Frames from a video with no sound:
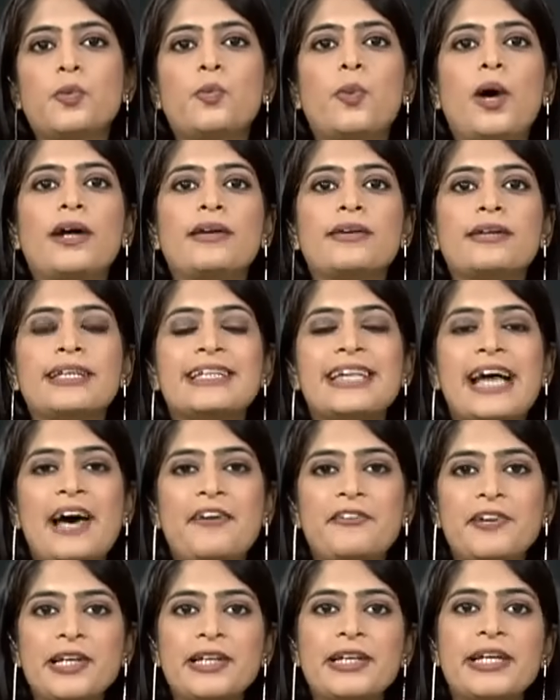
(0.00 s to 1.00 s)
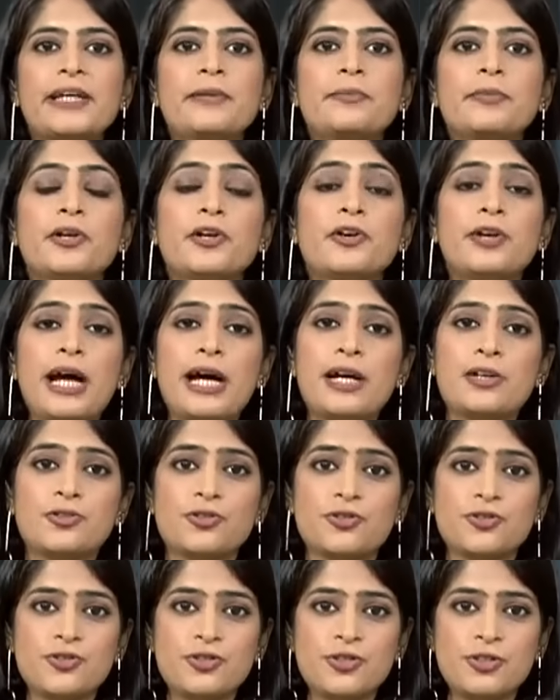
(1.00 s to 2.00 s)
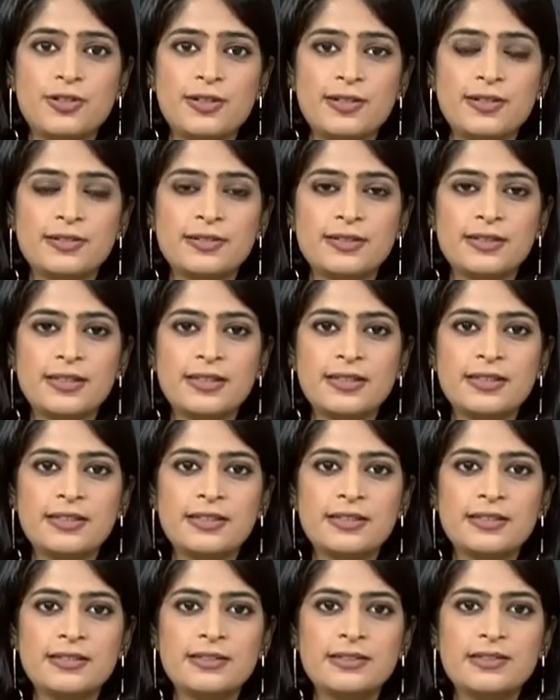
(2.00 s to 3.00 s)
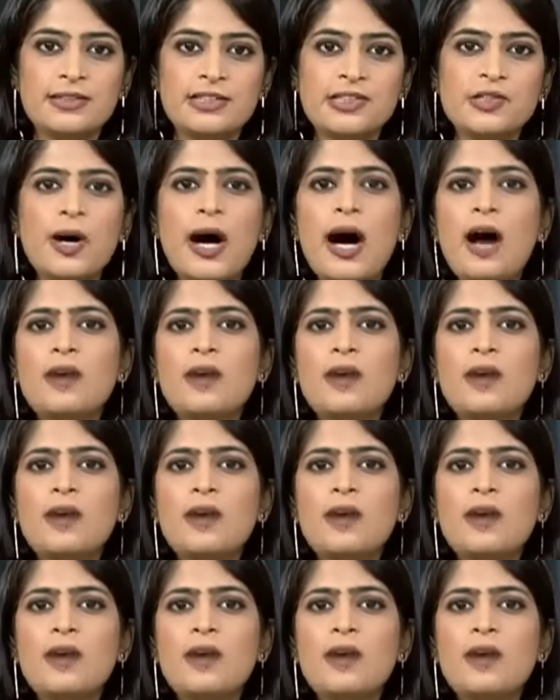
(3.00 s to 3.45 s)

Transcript: the one carrying him crashed. So